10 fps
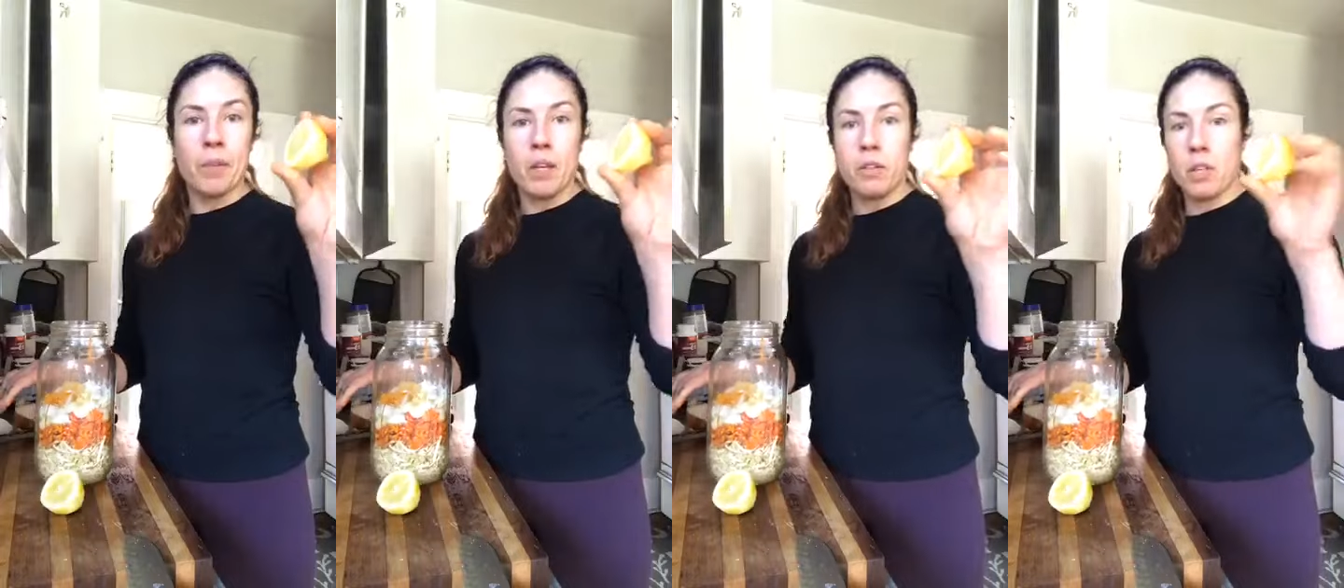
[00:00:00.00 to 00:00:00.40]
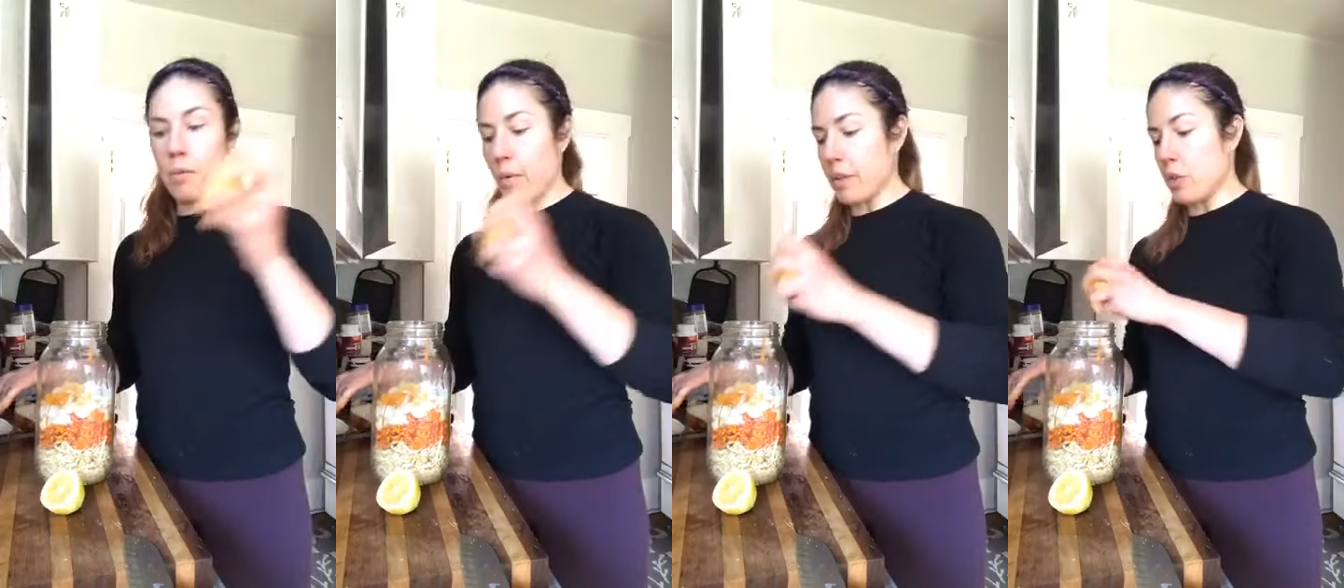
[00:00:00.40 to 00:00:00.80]
So then we
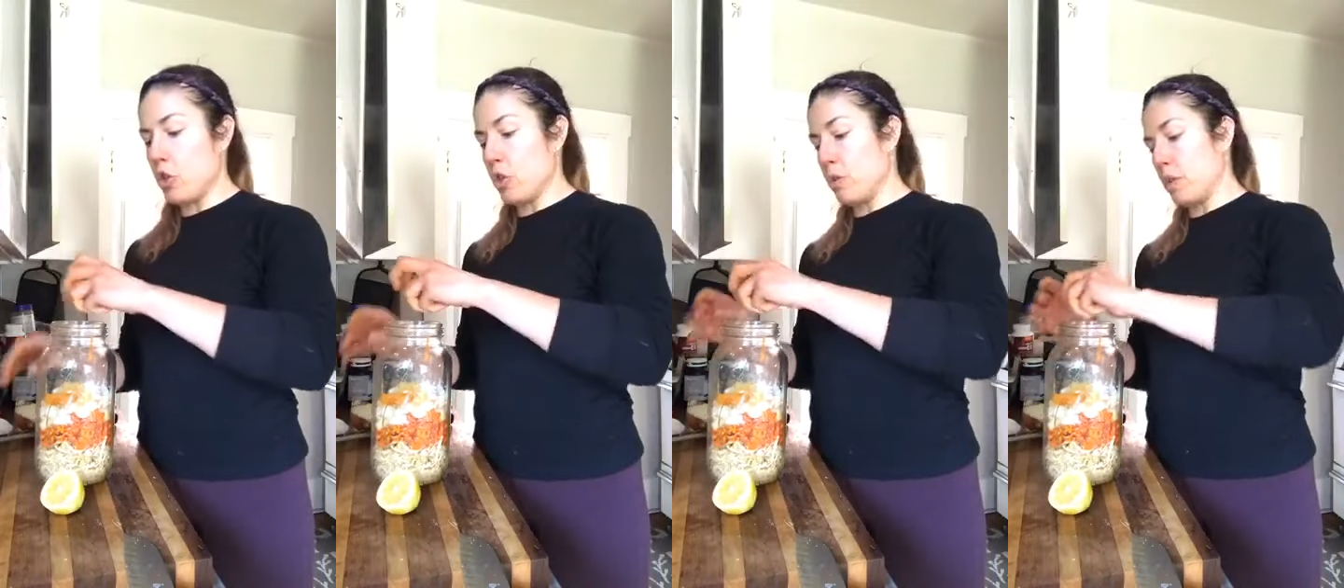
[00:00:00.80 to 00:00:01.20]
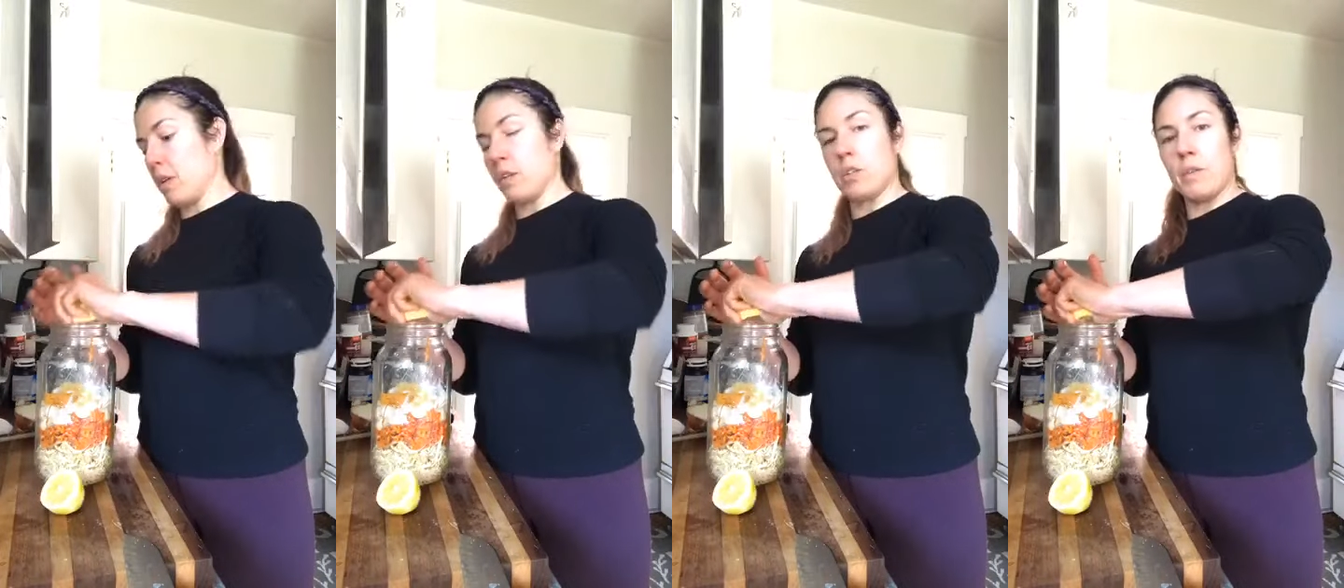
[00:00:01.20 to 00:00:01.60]
want the juice. You
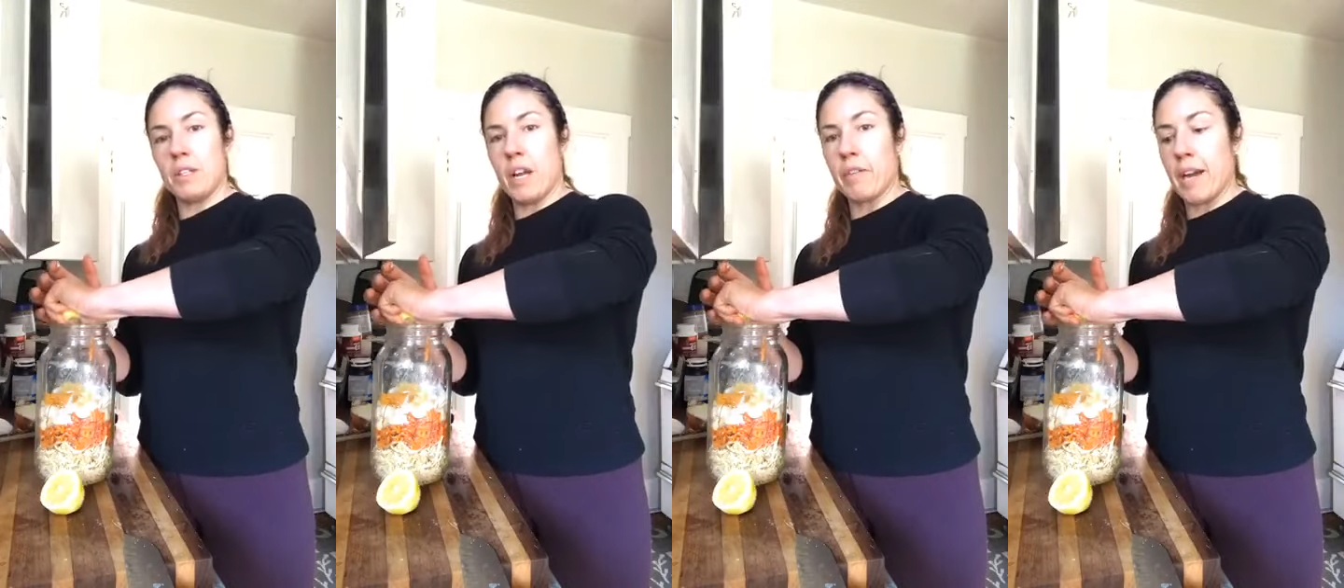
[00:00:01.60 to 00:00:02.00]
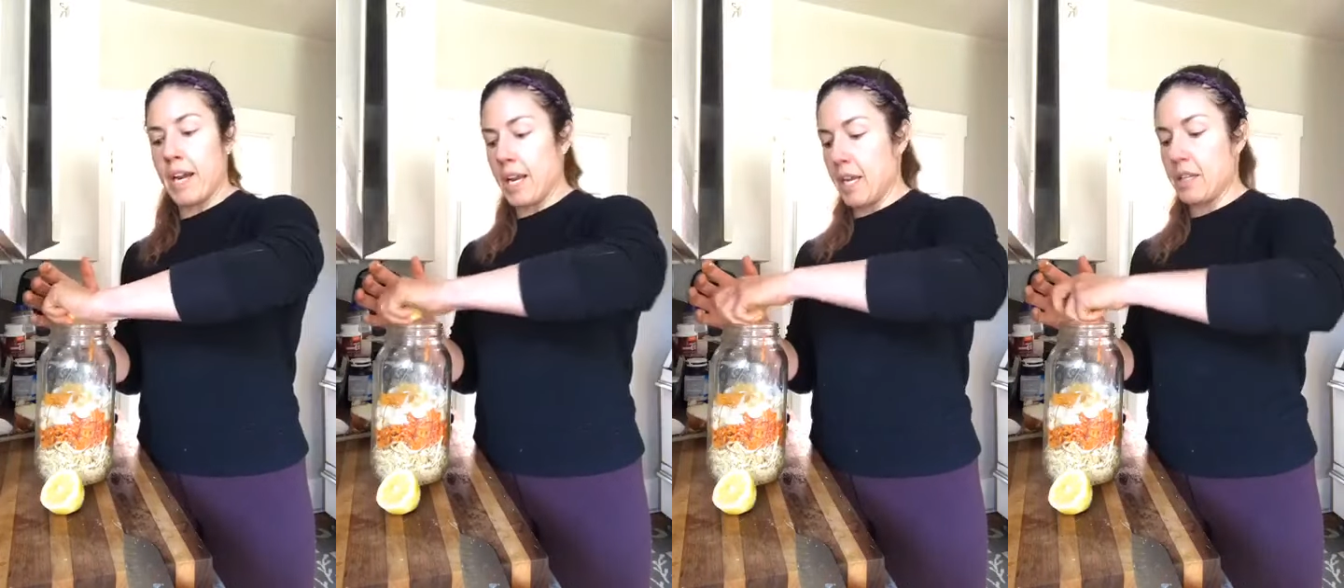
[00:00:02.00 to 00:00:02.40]
can squeeze that right
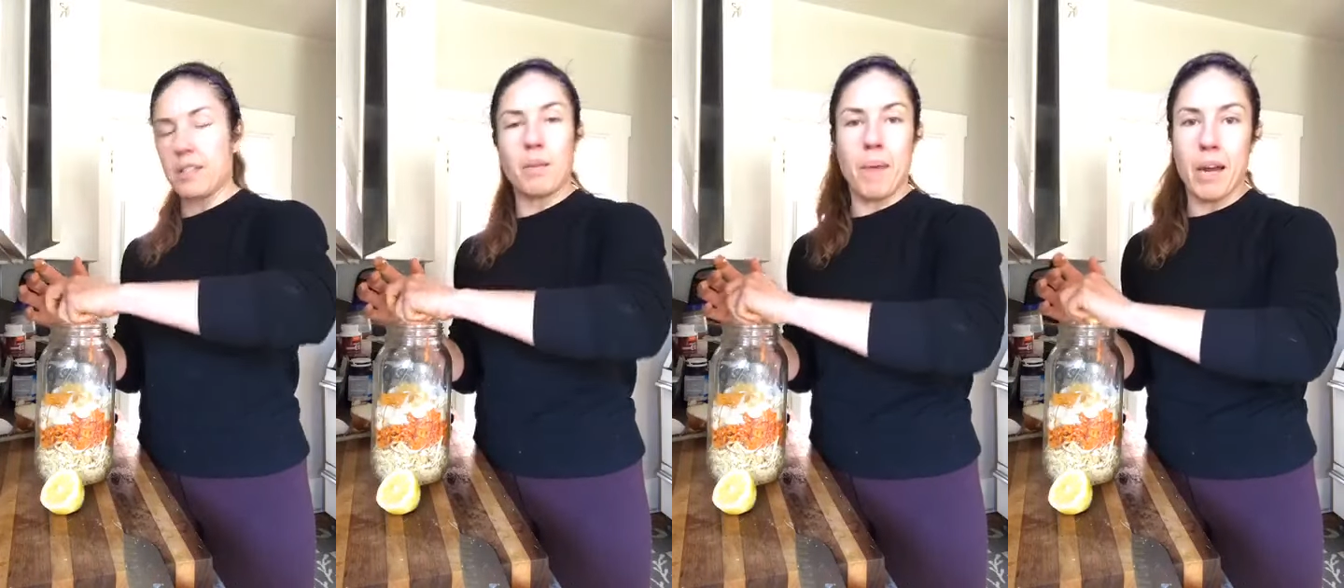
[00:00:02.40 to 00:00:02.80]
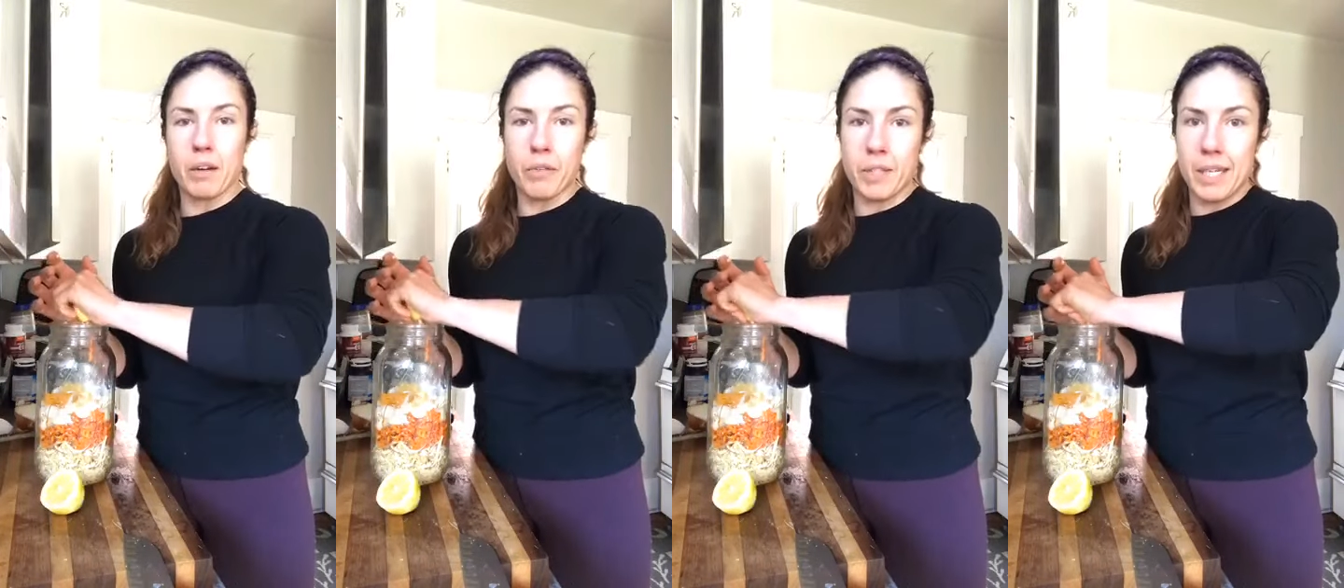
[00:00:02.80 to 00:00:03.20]
in. Doesn't matter
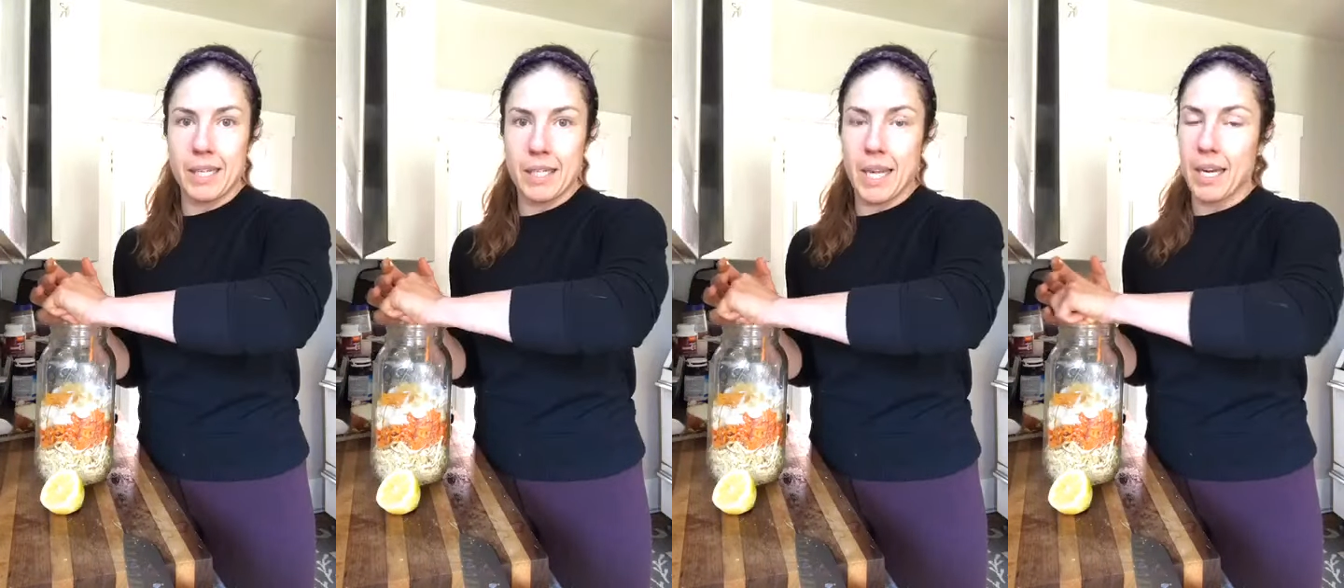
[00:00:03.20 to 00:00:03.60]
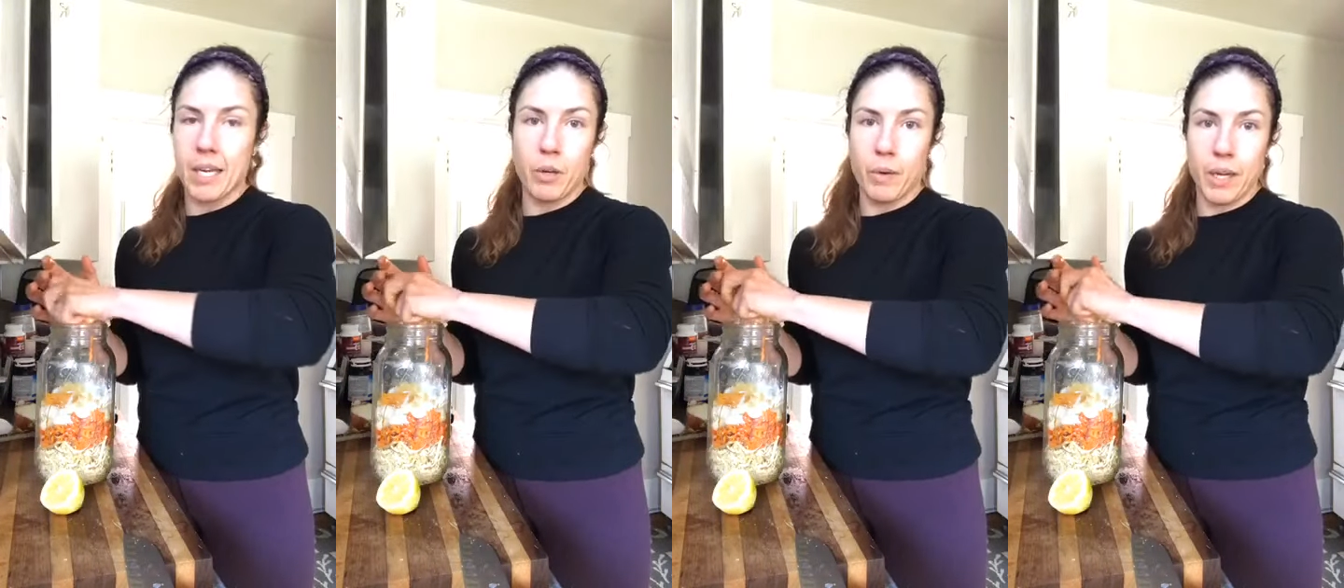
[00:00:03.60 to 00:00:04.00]
if seeds get
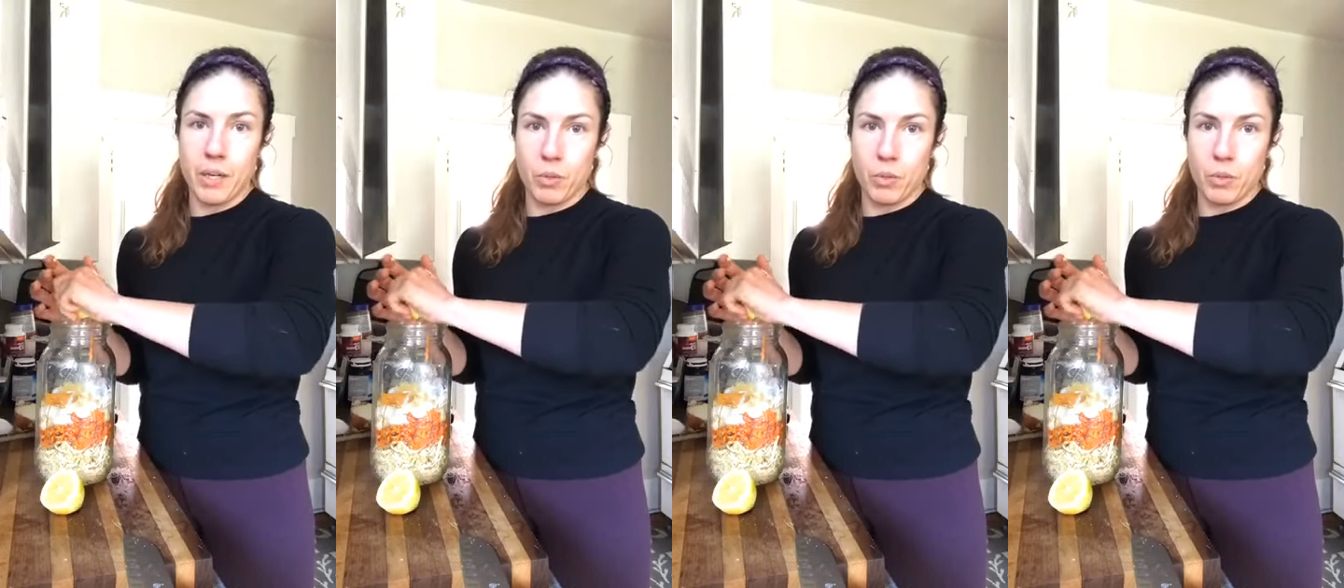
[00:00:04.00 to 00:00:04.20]
in. Who cares?